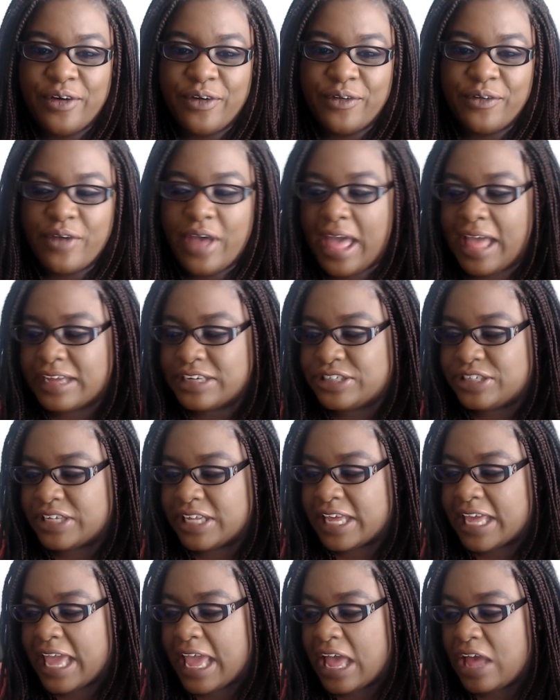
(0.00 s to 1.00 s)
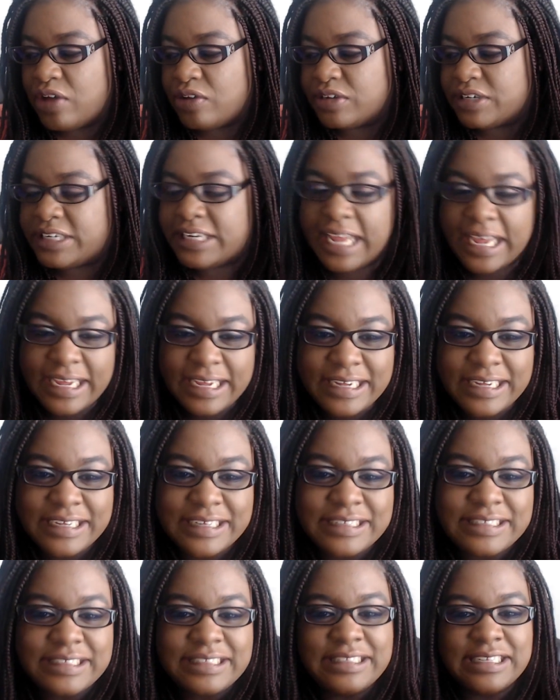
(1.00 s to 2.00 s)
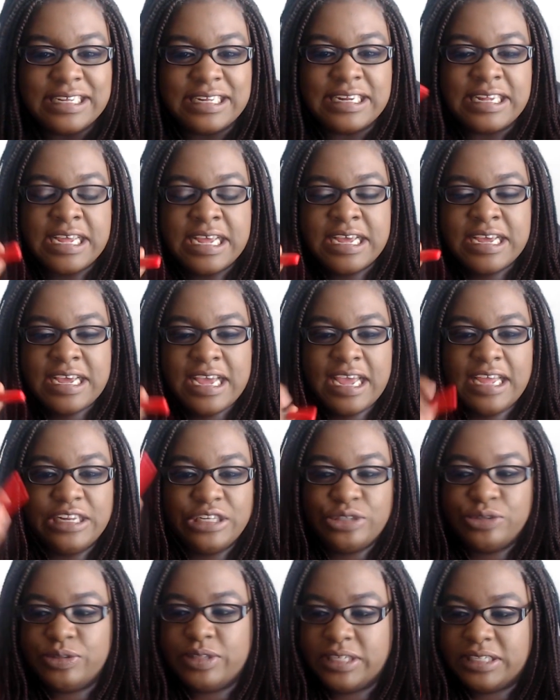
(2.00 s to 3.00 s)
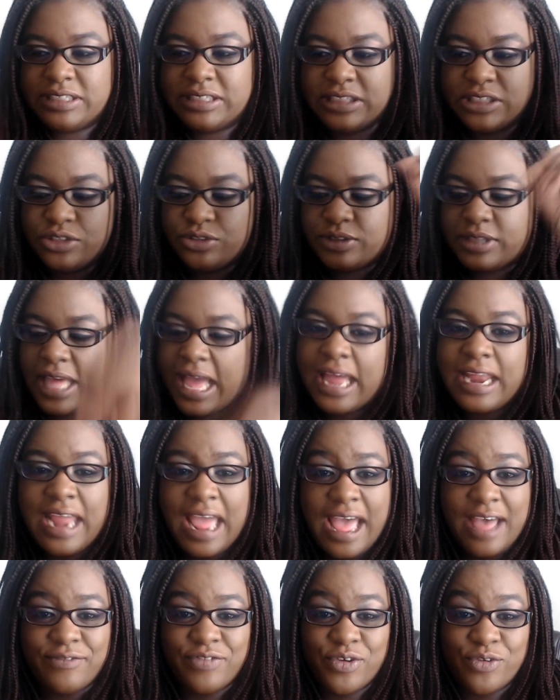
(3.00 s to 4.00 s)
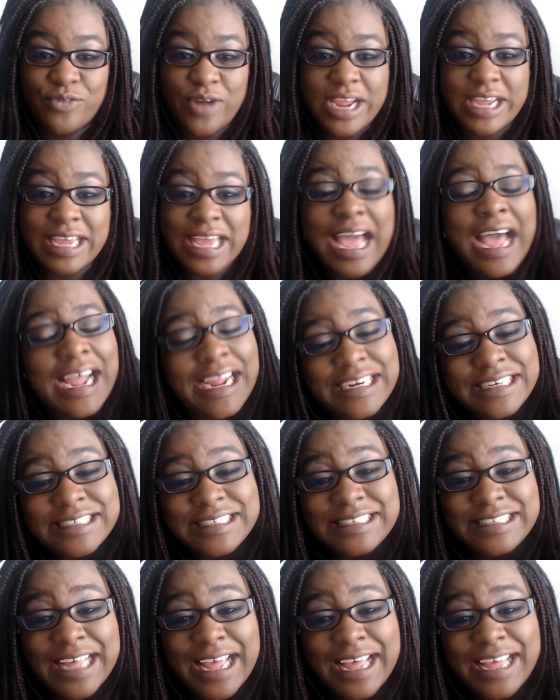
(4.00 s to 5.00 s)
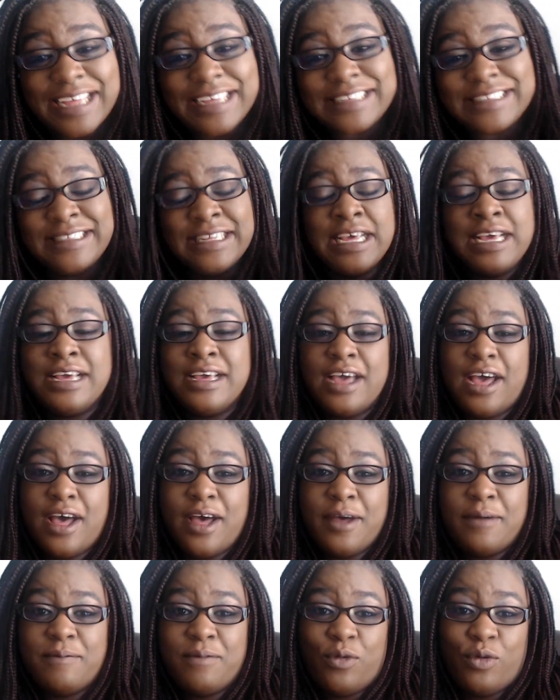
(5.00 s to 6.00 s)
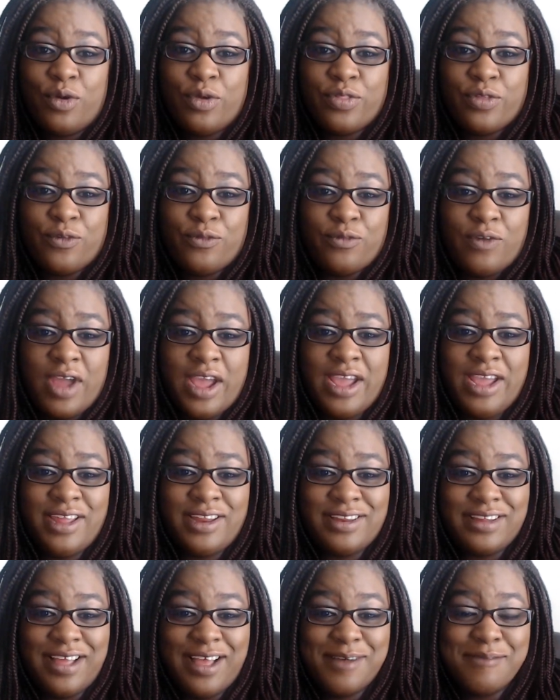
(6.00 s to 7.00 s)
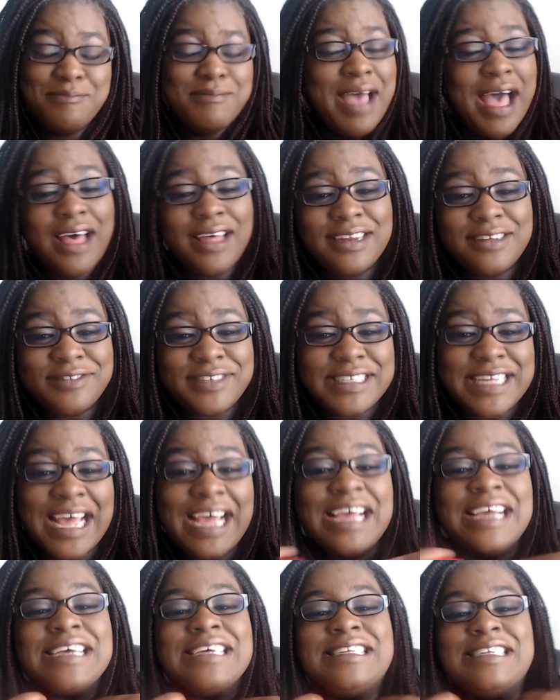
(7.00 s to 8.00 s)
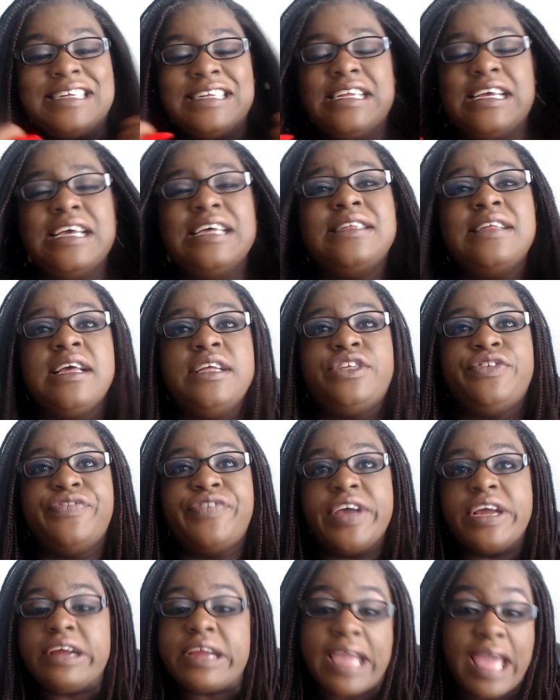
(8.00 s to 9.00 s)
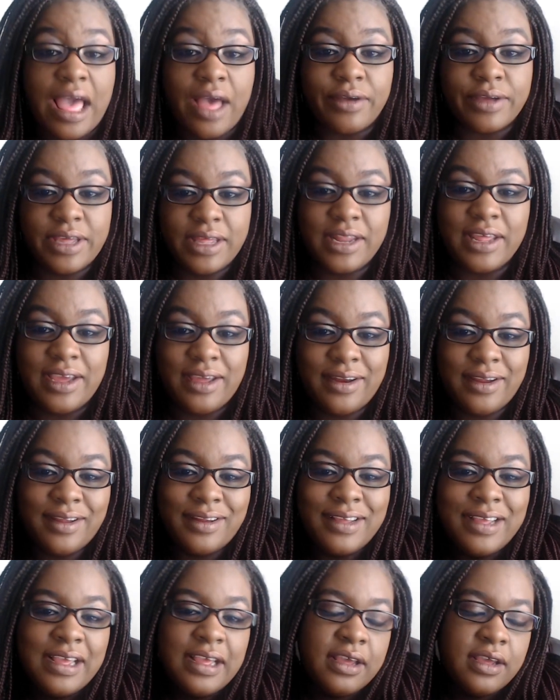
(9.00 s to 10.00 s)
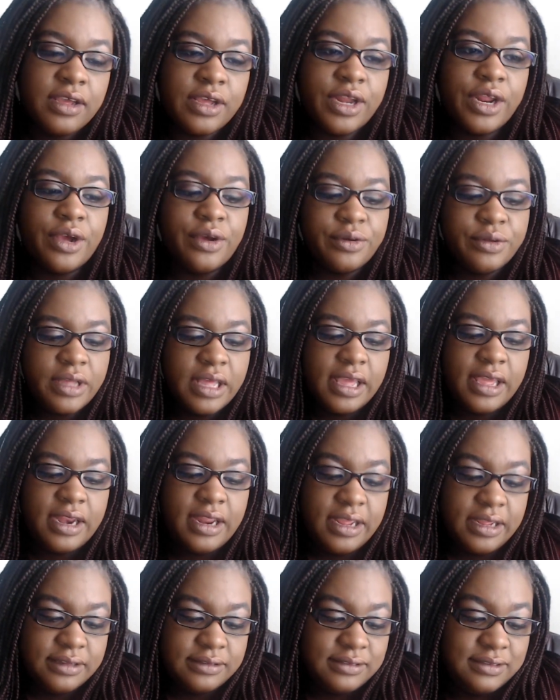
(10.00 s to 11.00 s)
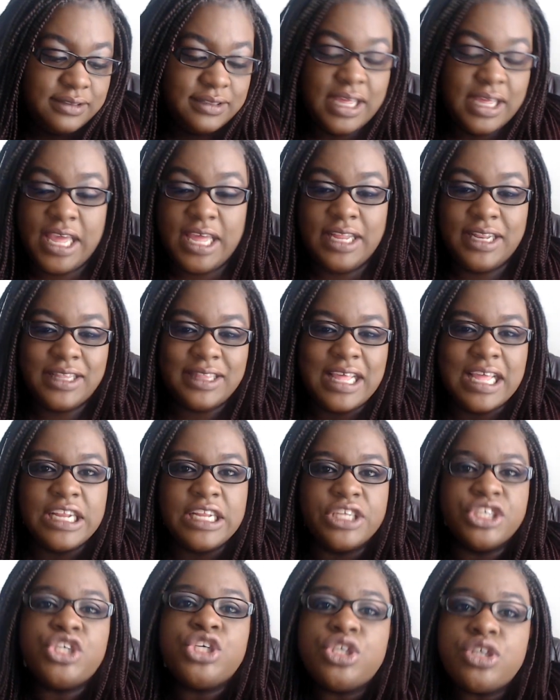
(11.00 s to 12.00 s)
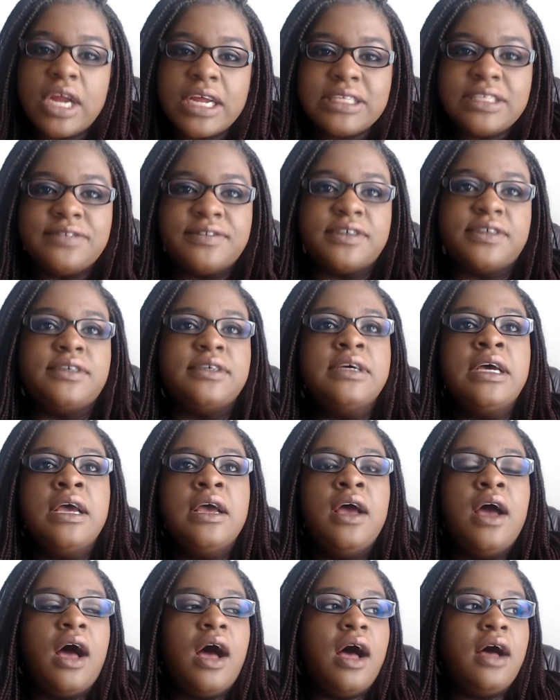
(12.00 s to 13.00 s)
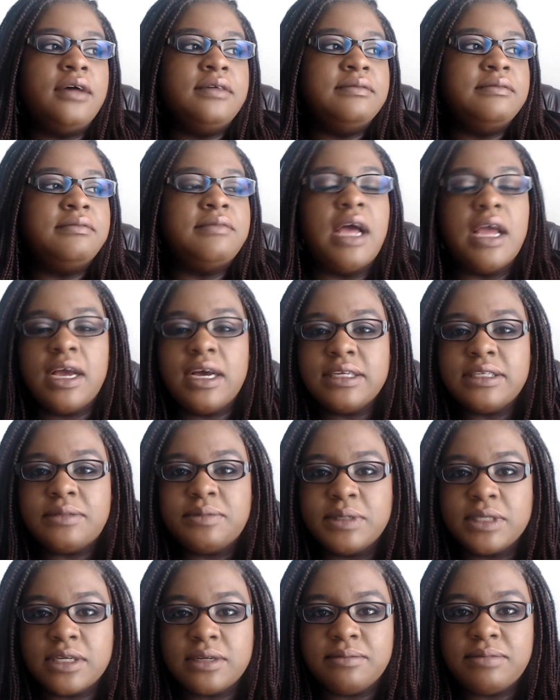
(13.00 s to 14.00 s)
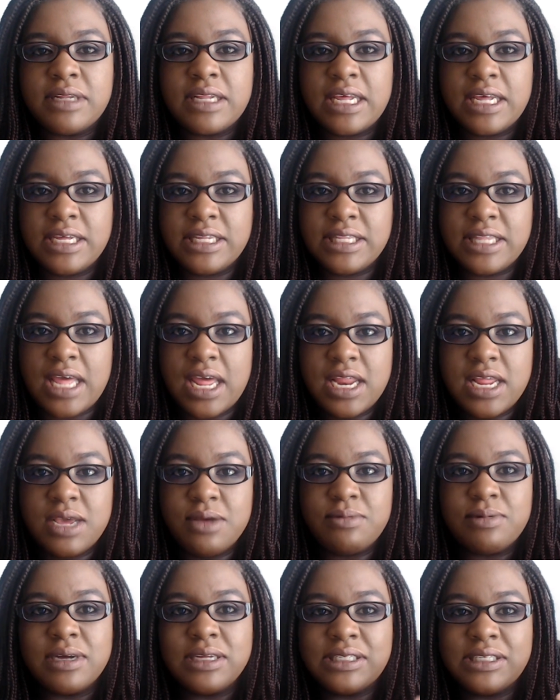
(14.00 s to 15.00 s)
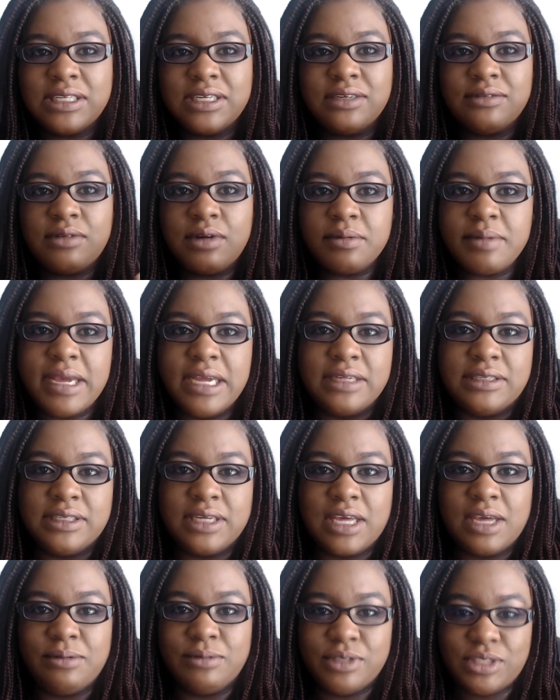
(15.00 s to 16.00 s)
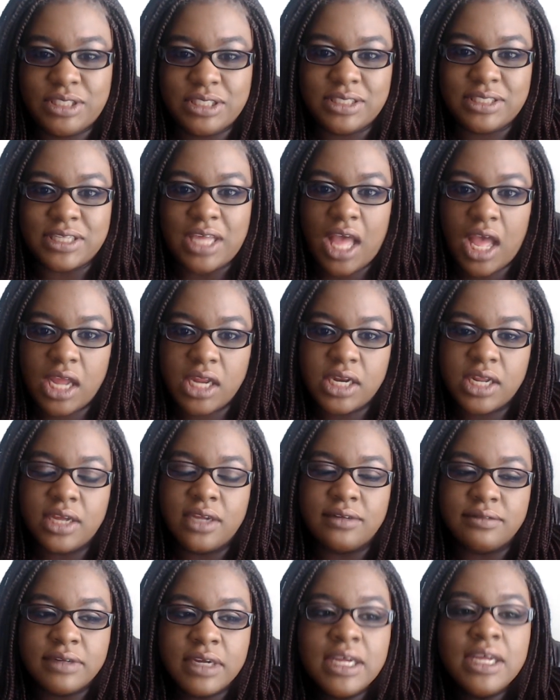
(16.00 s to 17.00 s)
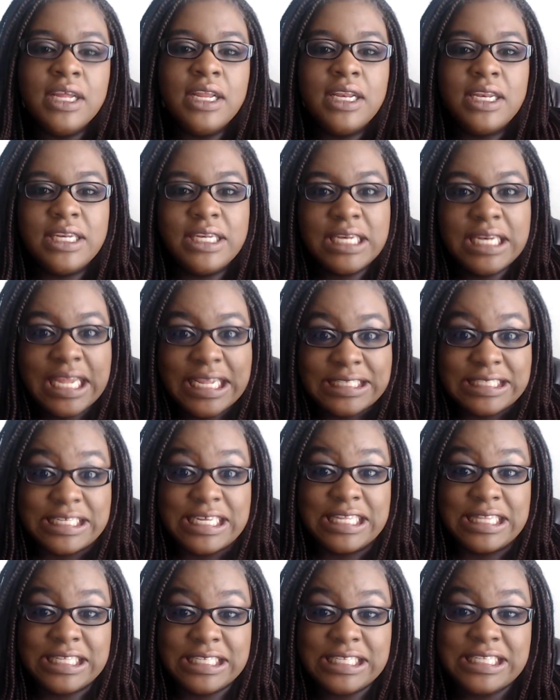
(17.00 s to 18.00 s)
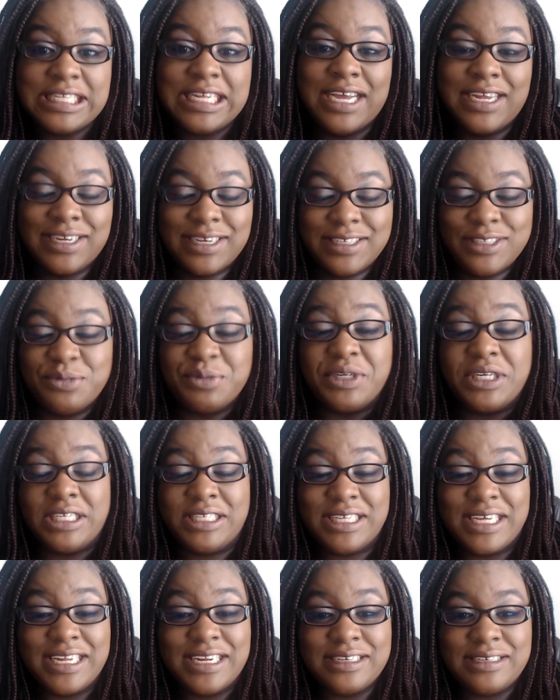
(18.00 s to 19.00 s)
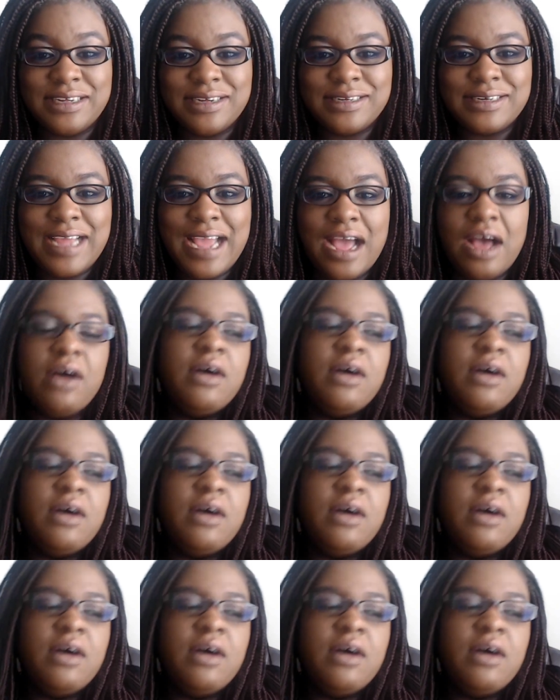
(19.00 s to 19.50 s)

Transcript: actually count days and do this and do that, have the right kind of sex, or the right amount of sex, and it's very calculated. It is stressful. My husband complained that it wasn't romantic. It was just kind of, let's get this done because we need to get it done now.